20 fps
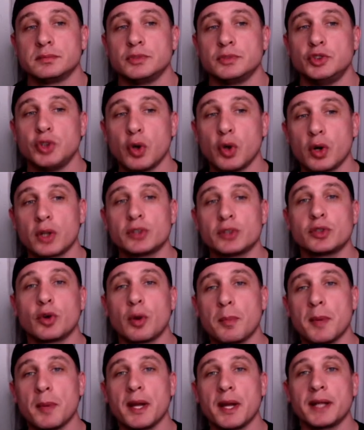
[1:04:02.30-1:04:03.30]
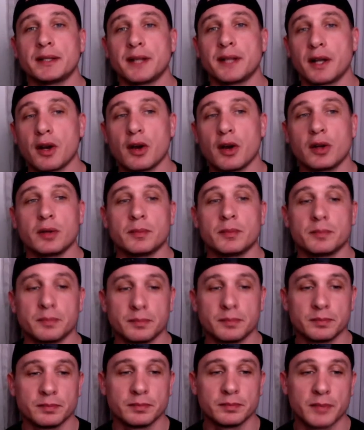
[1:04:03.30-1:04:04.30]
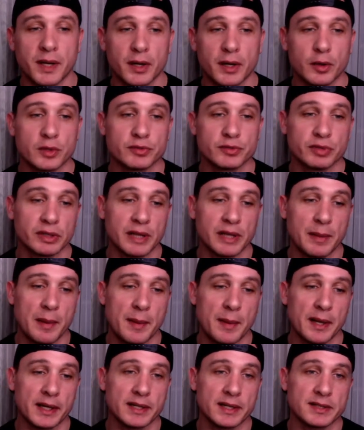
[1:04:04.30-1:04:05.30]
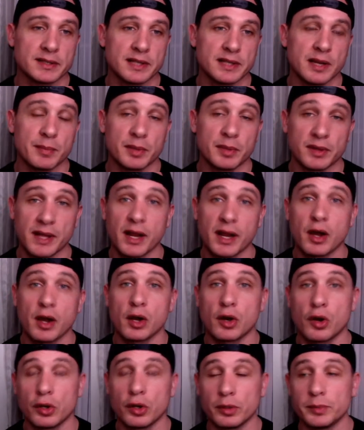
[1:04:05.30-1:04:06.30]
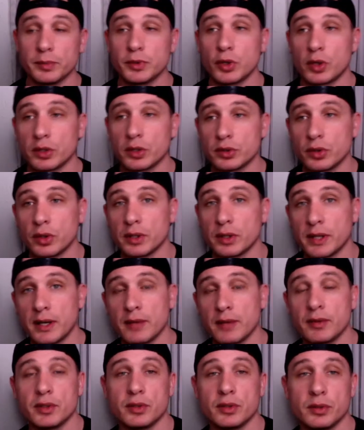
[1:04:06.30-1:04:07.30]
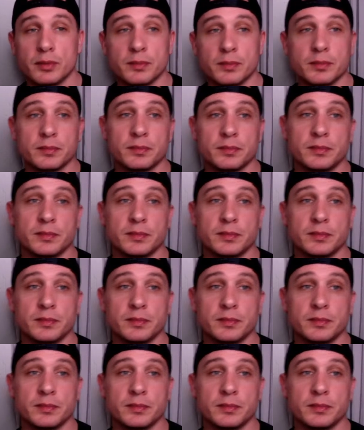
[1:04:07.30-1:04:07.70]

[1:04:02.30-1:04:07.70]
Door to Door Mike, they called him. I know his real name, I'm not going to say it, but they all called him Door to Door. They never knew him.